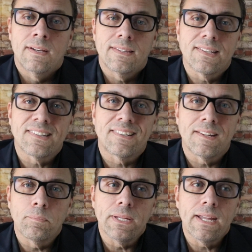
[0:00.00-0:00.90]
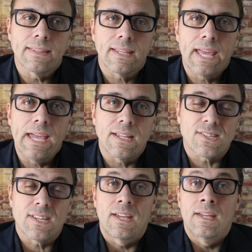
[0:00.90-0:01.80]
This is simply not the
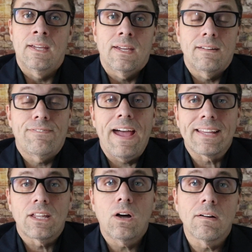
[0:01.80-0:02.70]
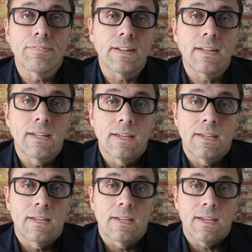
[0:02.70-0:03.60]
case. In fact, it often
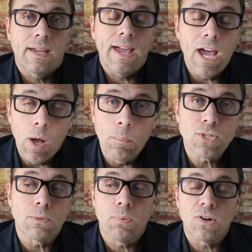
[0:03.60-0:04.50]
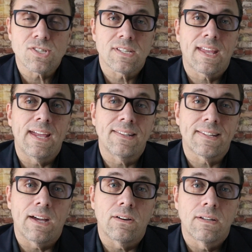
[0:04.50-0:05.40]
helps a person's case
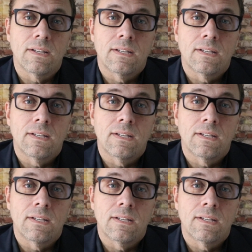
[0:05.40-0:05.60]
out.